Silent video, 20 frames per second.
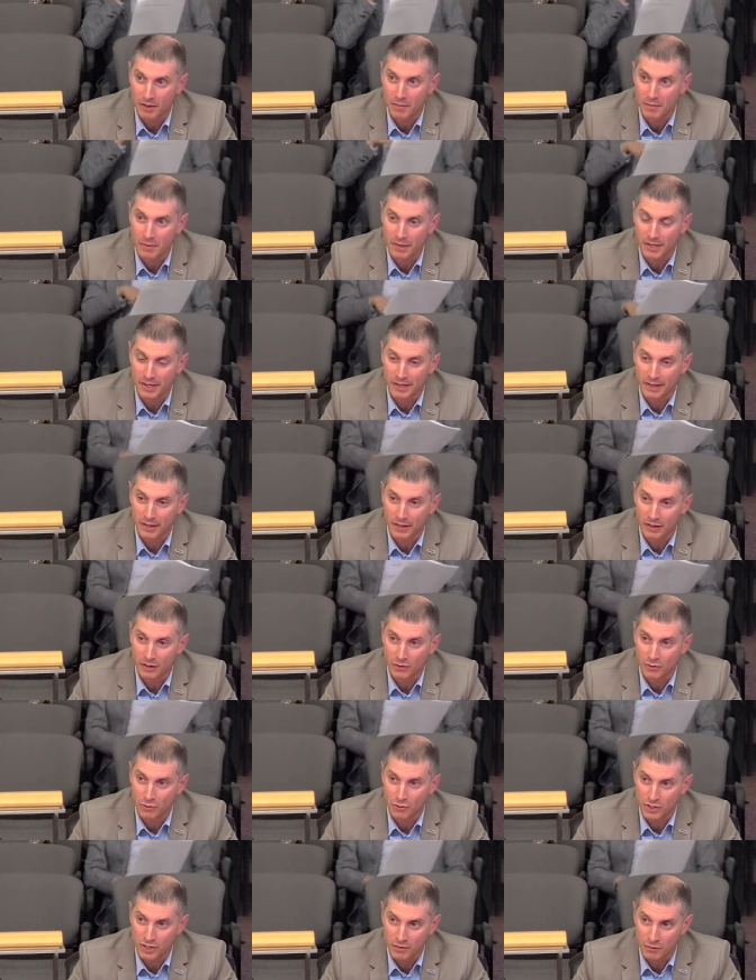officially,
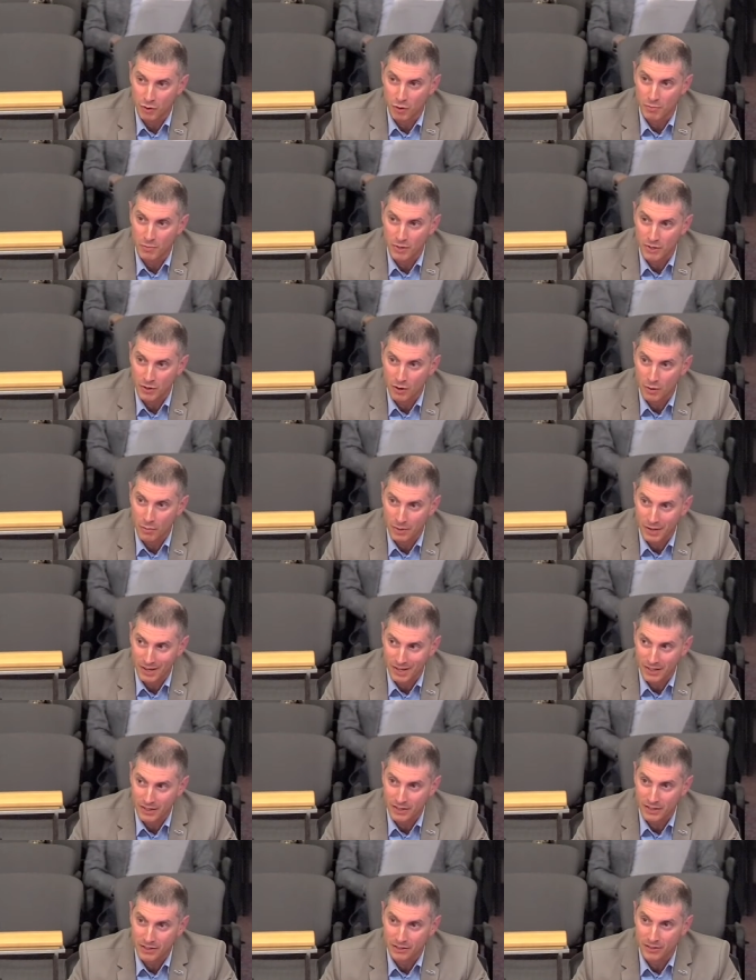
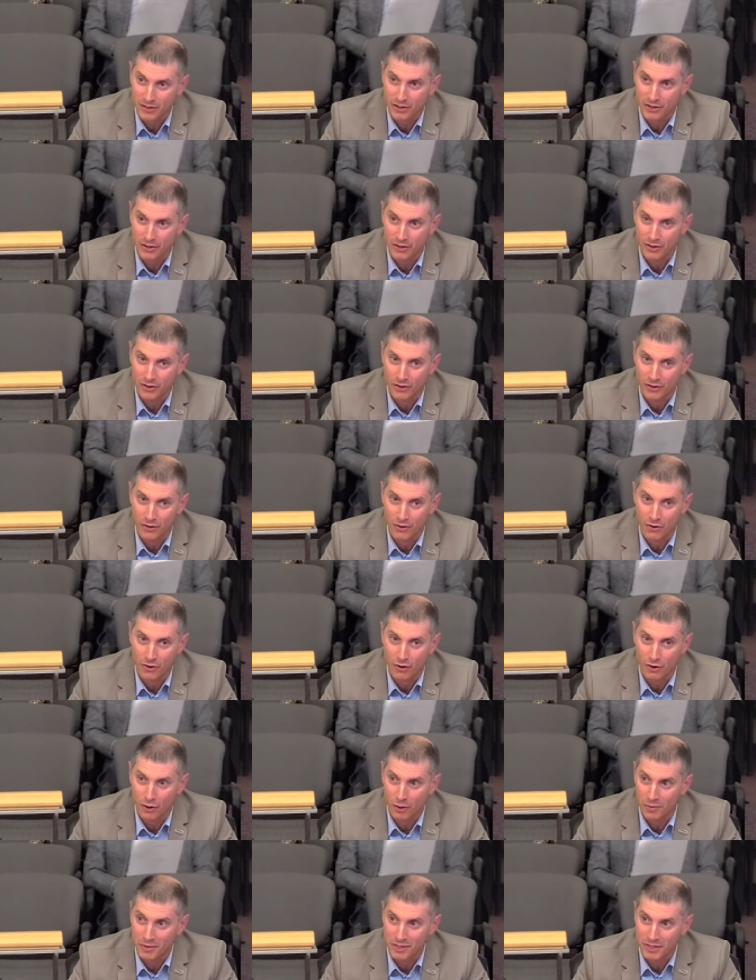but we
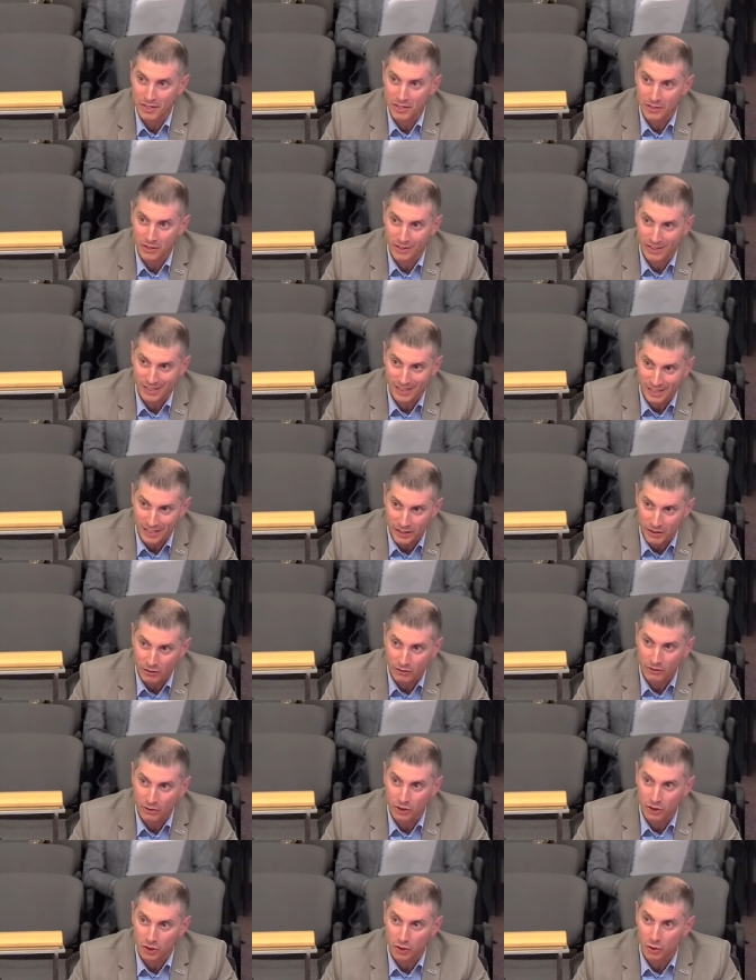did set up
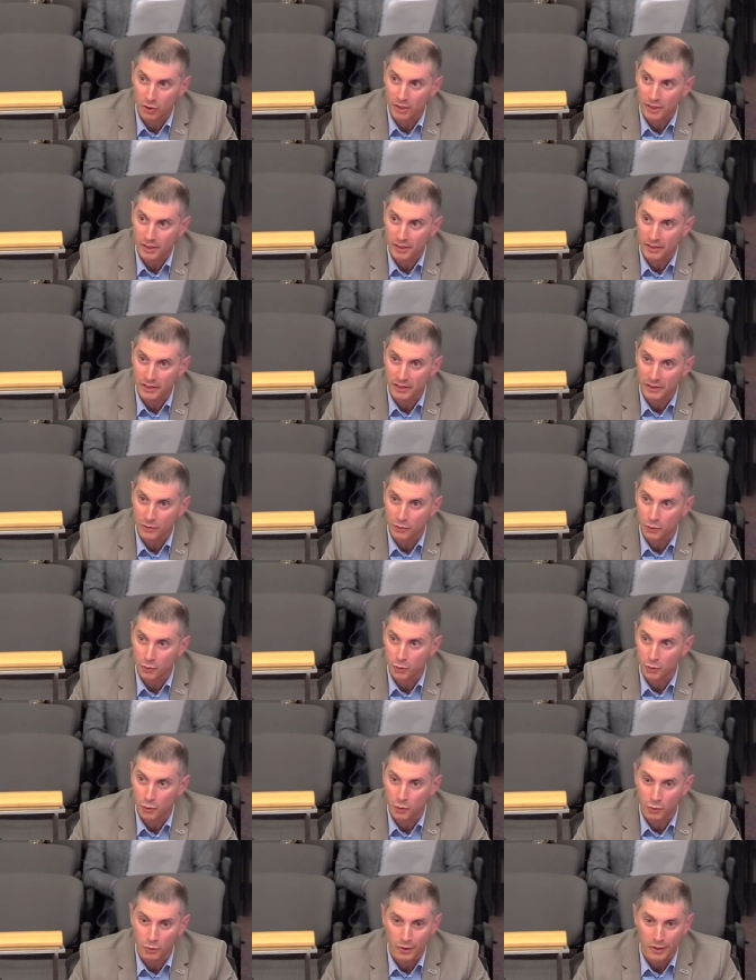a
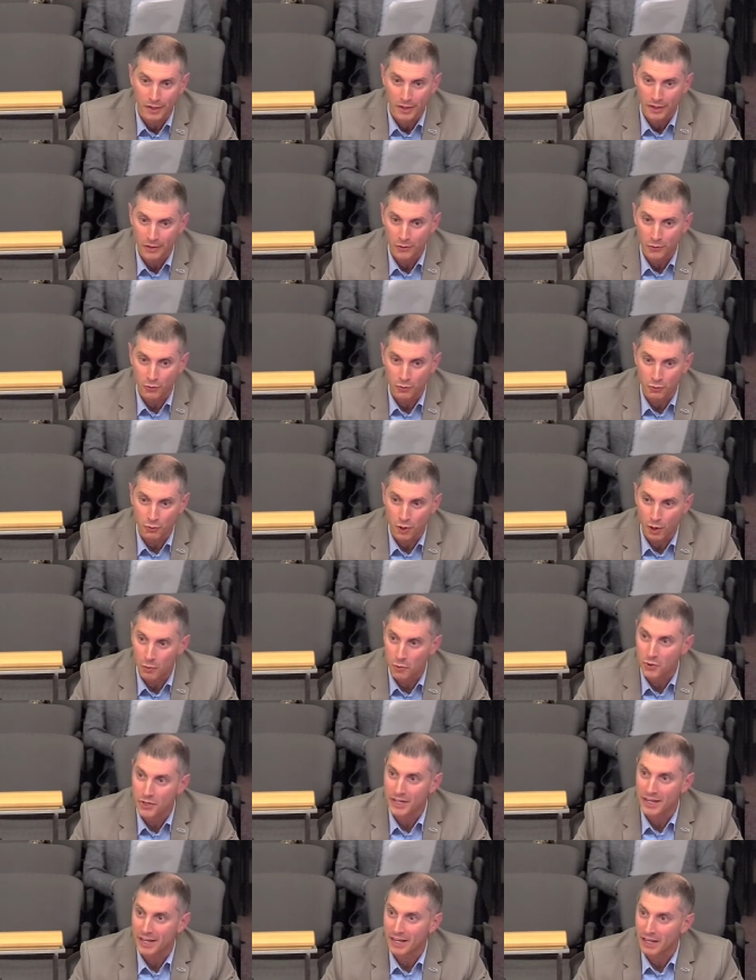customer
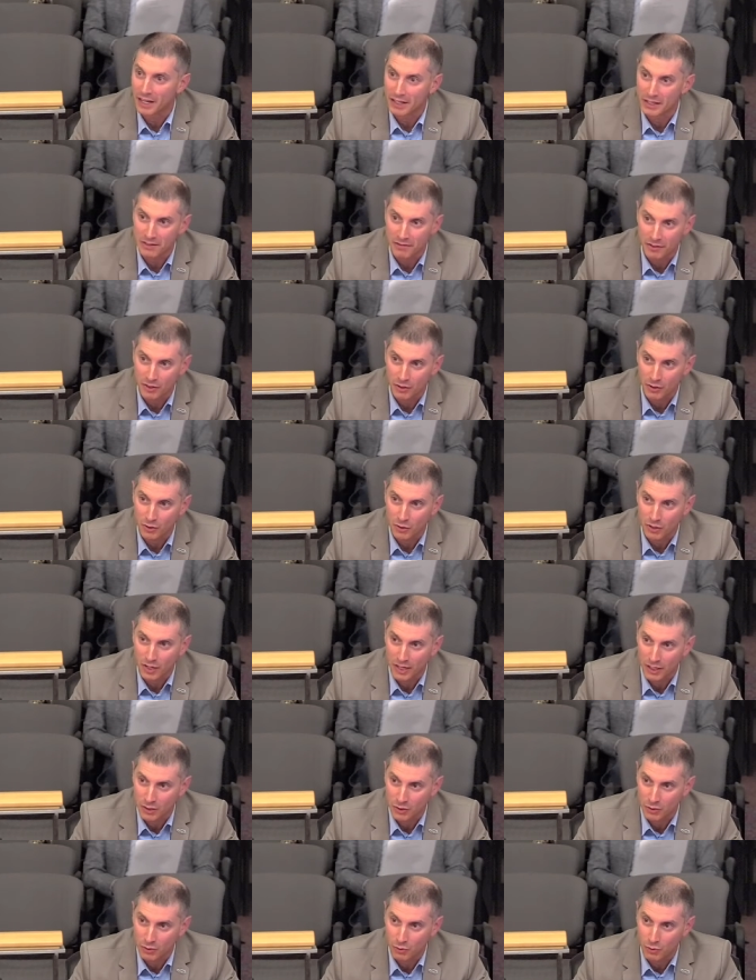committee,
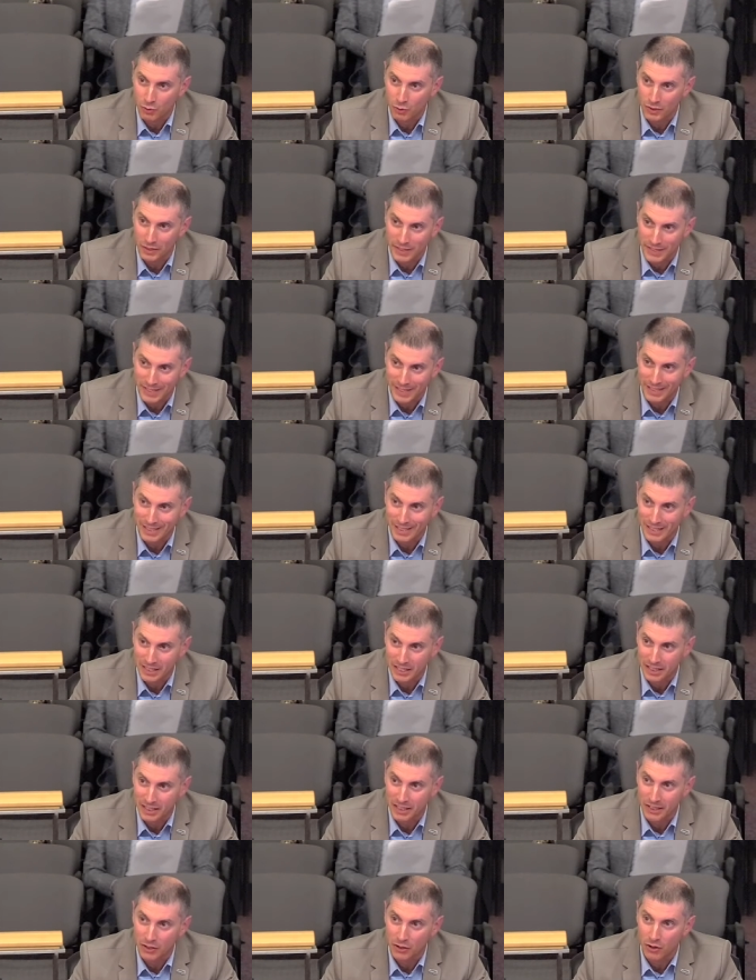people
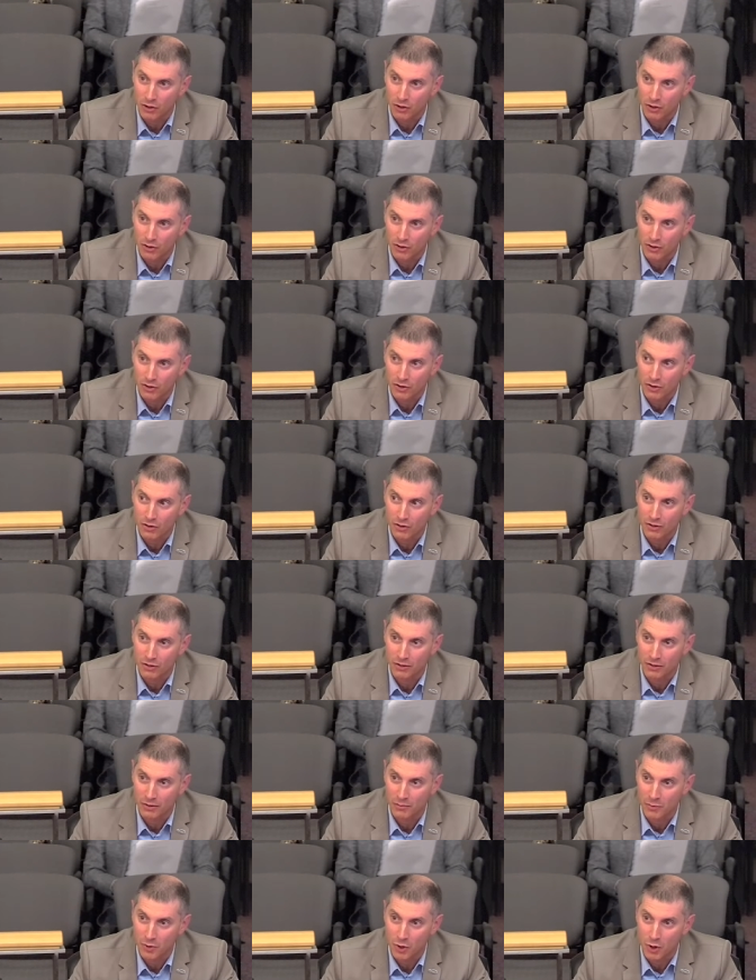who communicated
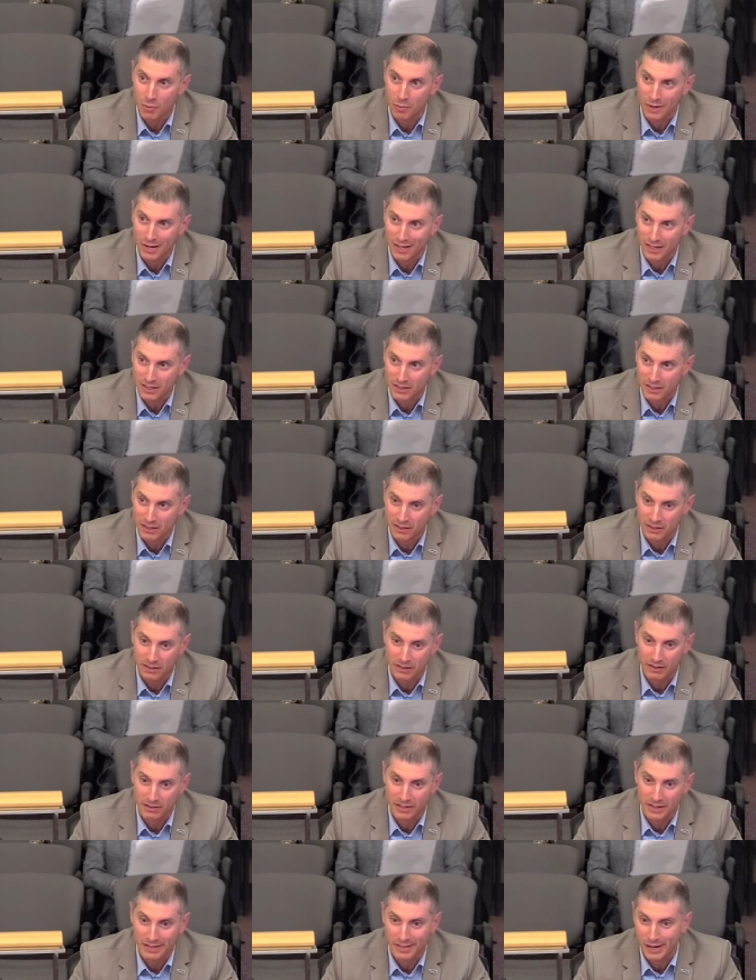with us at
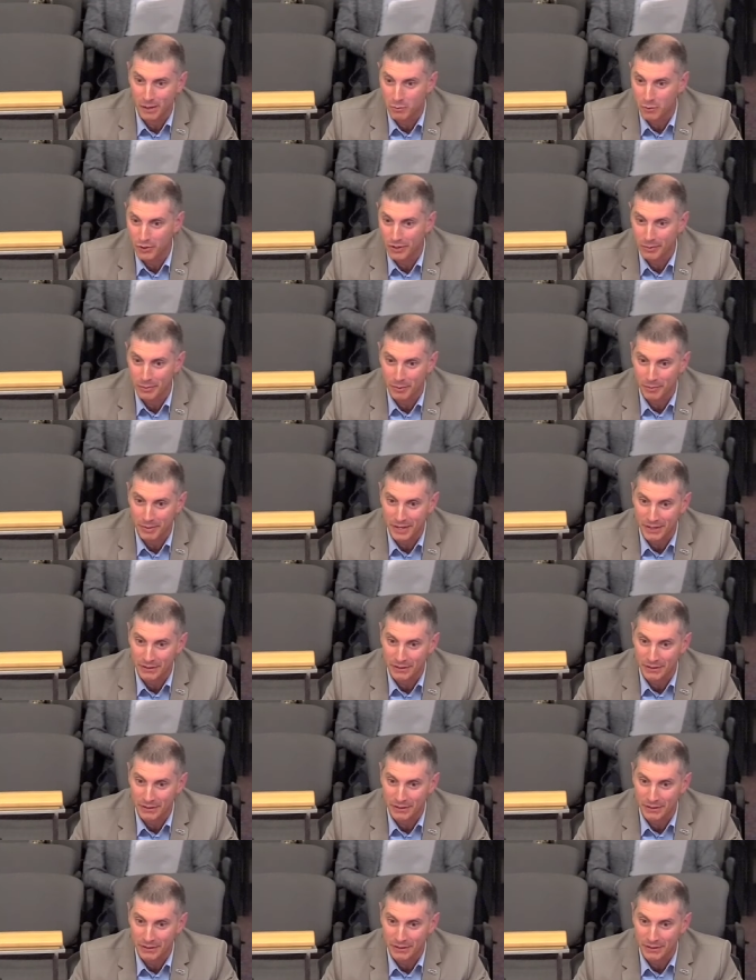different times.